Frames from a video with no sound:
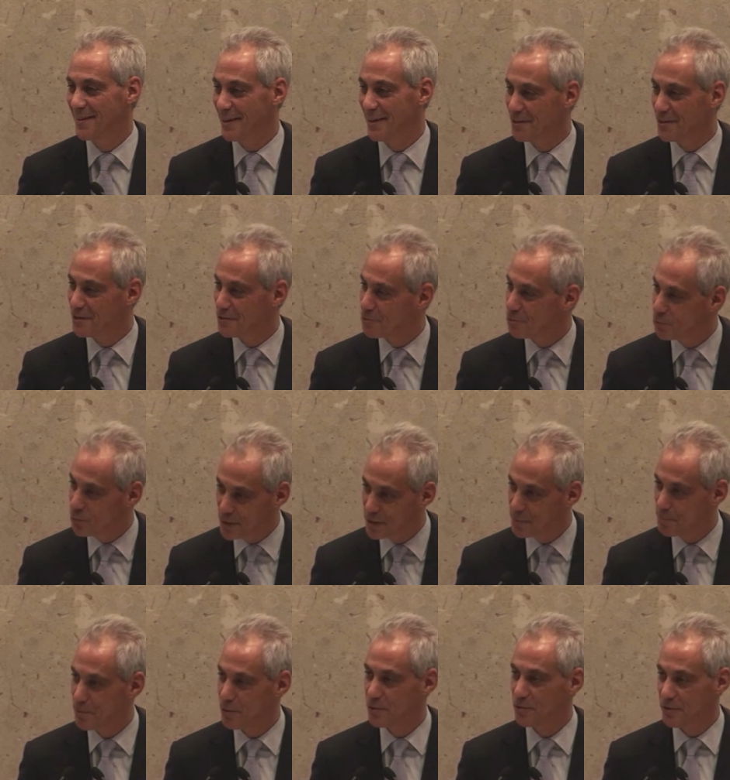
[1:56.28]
And he had a
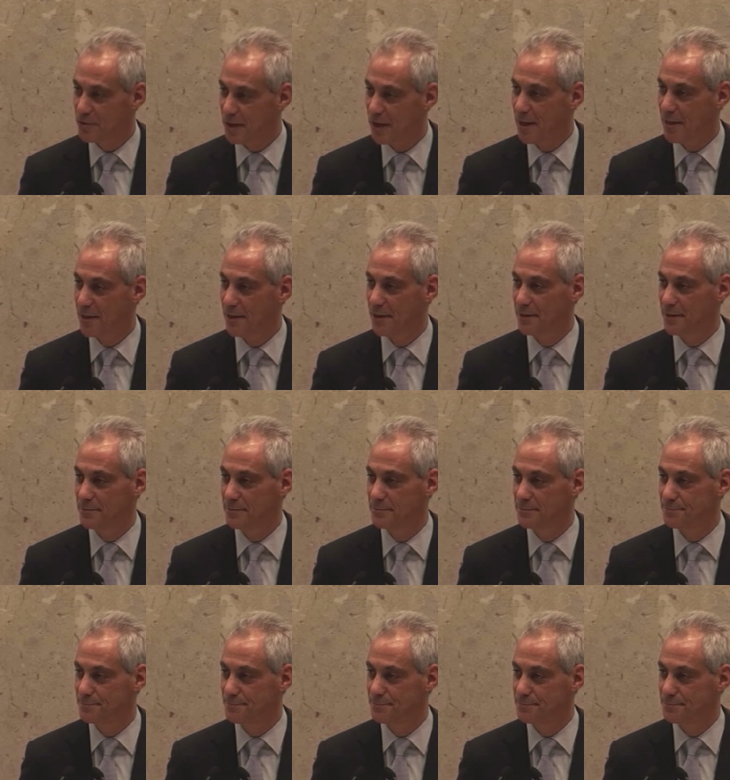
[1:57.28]
winning personality.
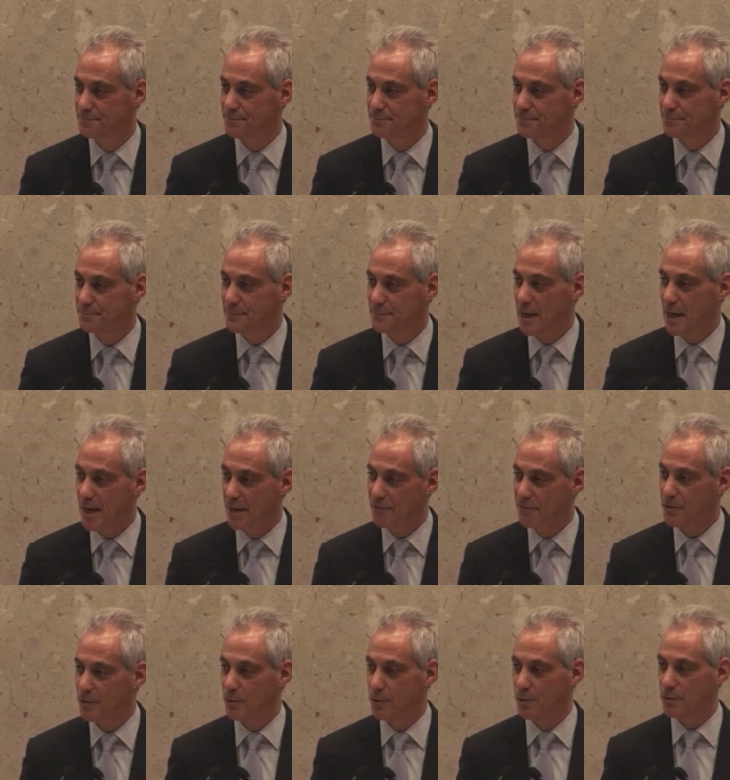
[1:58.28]

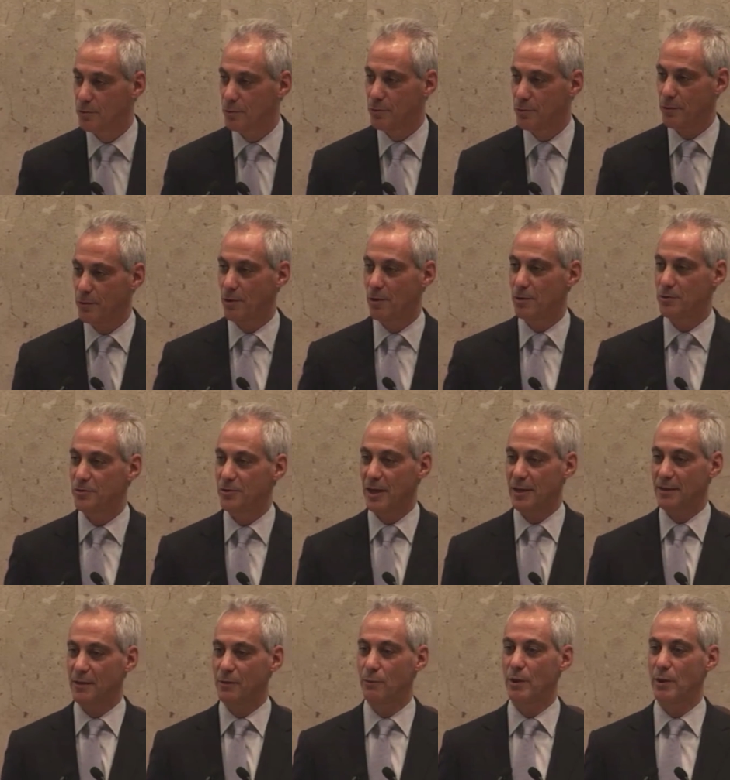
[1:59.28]
Afterwards, when we were all
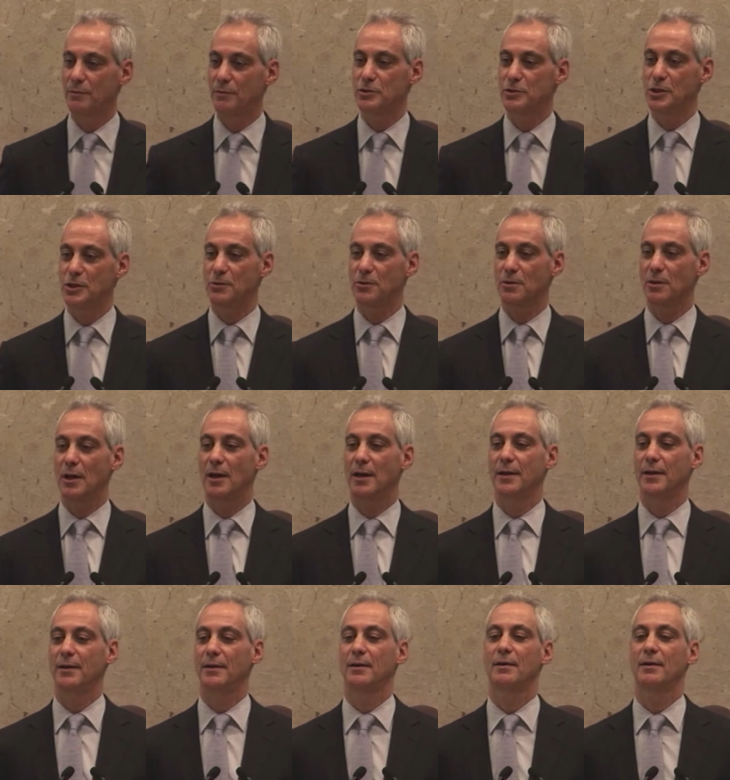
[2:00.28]
standing around the general
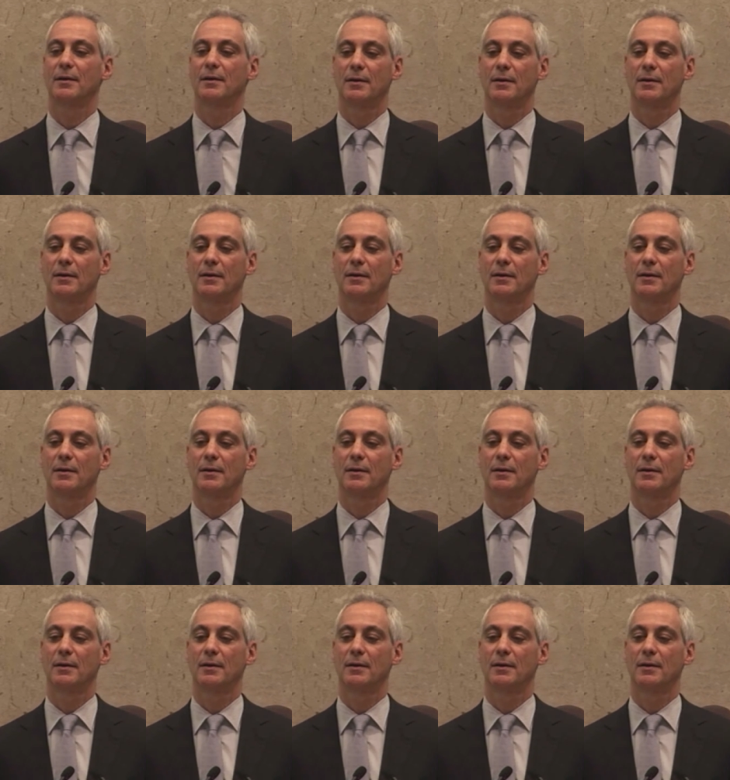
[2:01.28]
eye,